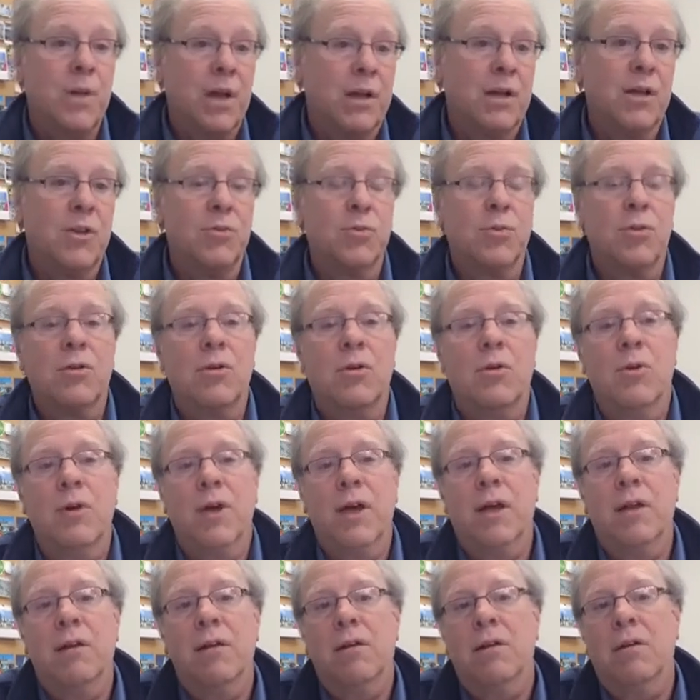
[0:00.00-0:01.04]
I guess we'll go
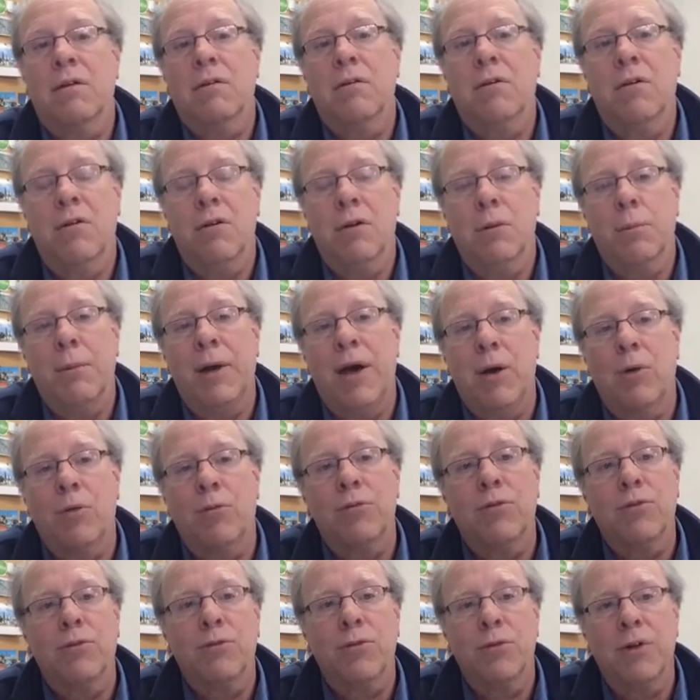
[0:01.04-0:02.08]
ahead and call it a
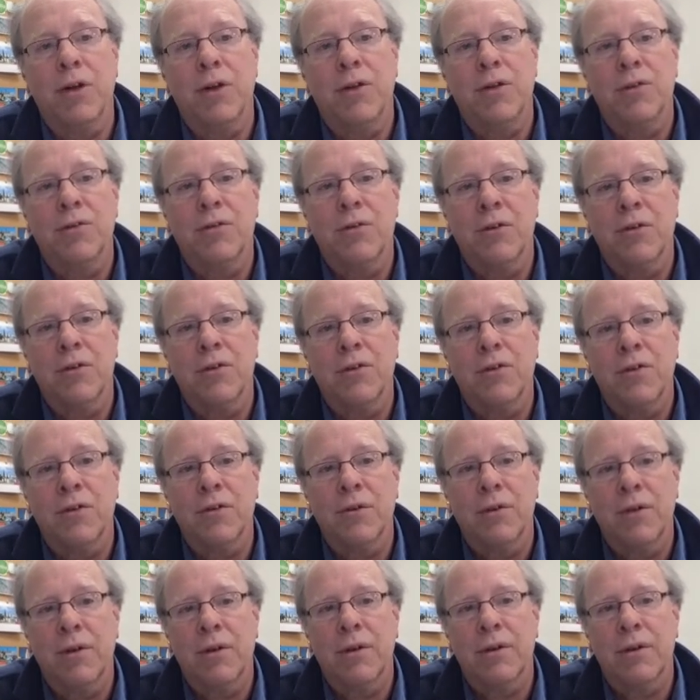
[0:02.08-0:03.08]
powerful phrase, or at least an